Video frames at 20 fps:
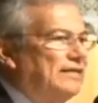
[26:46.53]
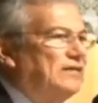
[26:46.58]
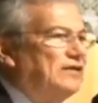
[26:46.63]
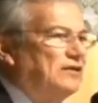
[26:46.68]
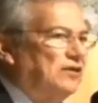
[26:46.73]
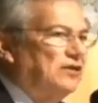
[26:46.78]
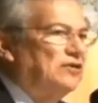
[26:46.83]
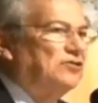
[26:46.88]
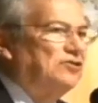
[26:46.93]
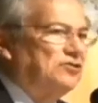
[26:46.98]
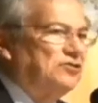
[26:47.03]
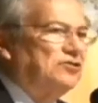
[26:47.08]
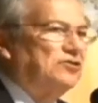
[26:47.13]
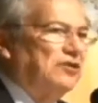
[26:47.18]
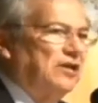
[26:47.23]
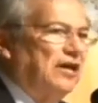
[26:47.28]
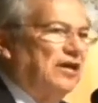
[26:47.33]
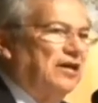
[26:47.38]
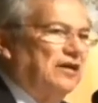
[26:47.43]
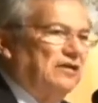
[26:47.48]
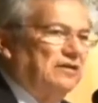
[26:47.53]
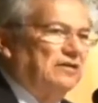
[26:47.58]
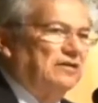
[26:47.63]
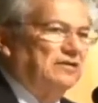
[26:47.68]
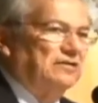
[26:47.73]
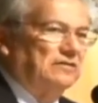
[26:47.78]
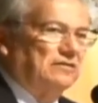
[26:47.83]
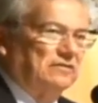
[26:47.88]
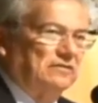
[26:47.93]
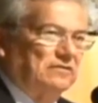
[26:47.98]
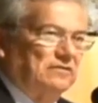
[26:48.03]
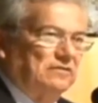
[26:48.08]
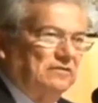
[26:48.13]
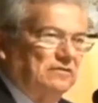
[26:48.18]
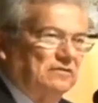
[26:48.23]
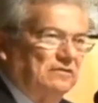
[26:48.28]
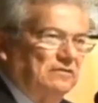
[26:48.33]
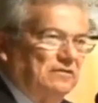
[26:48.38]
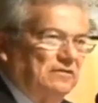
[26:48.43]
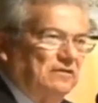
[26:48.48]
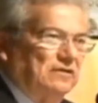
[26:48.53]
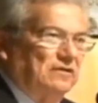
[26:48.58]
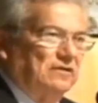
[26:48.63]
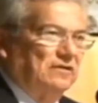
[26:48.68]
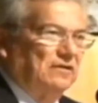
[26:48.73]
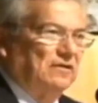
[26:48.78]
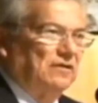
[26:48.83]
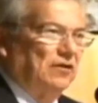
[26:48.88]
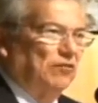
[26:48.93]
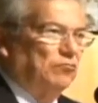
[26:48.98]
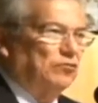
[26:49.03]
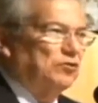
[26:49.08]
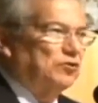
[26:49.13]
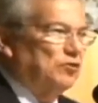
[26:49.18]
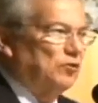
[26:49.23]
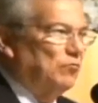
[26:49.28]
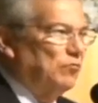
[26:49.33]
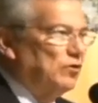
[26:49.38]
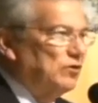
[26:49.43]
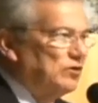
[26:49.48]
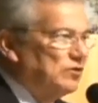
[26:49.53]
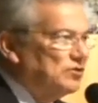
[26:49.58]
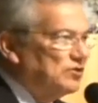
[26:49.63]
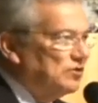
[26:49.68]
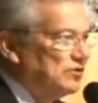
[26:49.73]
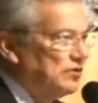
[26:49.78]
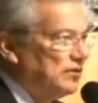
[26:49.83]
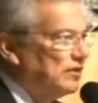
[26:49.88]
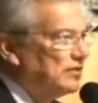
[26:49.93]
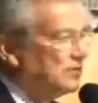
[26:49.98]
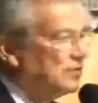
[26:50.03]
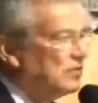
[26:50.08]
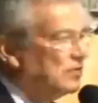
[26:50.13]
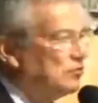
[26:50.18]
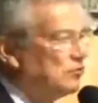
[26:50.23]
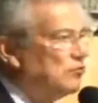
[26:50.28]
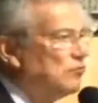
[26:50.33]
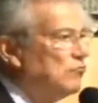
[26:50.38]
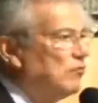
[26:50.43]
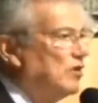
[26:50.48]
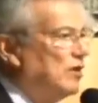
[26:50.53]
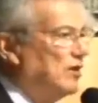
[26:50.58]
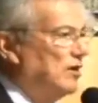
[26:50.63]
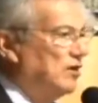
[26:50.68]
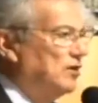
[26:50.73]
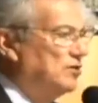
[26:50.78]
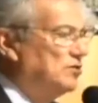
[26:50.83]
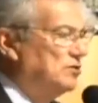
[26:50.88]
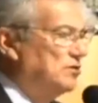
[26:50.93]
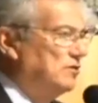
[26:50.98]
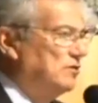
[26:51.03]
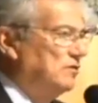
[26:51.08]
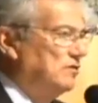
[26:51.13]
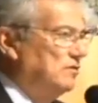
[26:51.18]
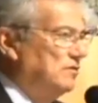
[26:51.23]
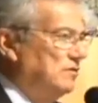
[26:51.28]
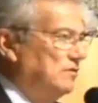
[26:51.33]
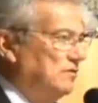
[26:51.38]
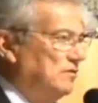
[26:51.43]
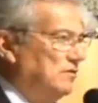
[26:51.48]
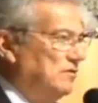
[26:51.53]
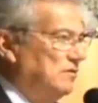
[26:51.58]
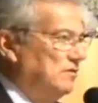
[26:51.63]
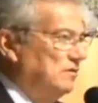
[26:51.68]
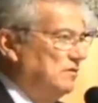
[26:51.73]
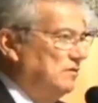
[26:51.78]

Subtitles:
I didn't understand that when someone is addicted to drugs,